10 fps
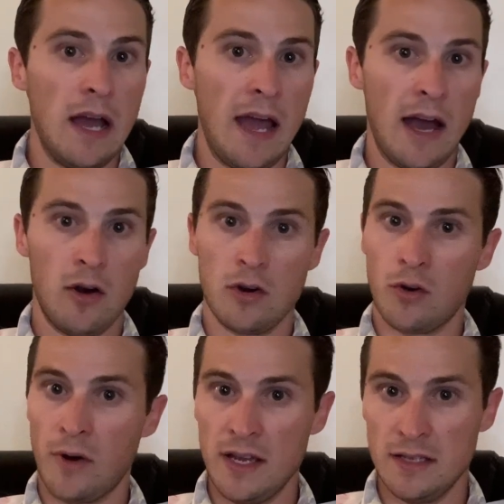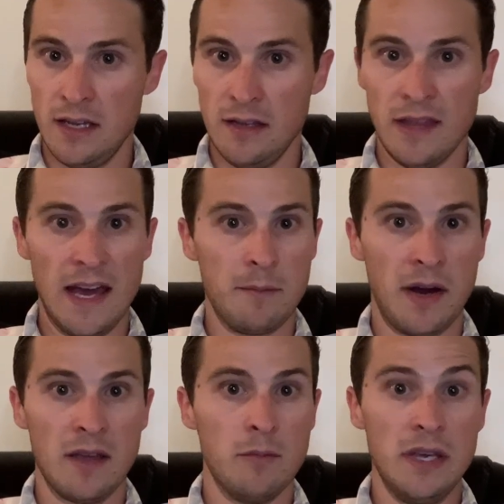how crazy that
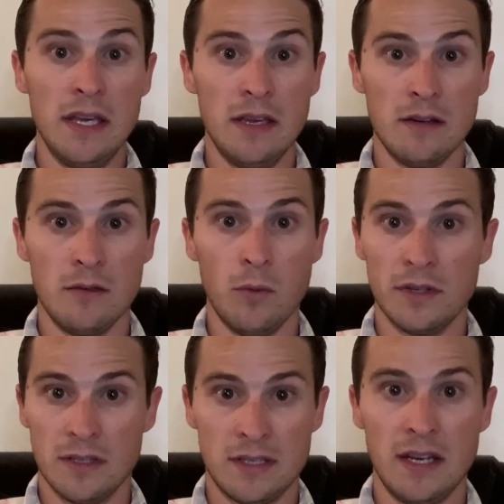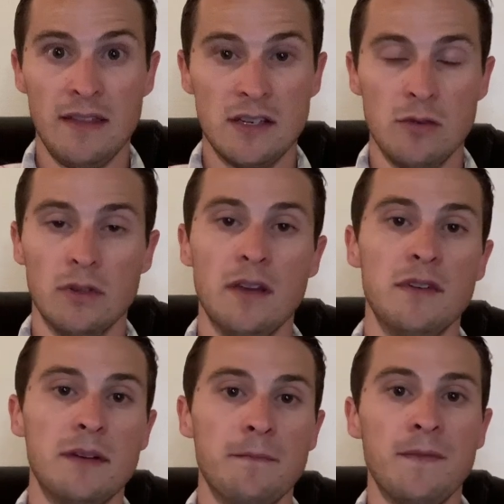might be with the city that you live
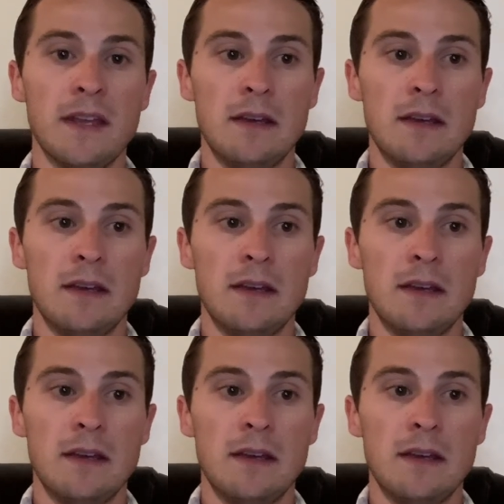in.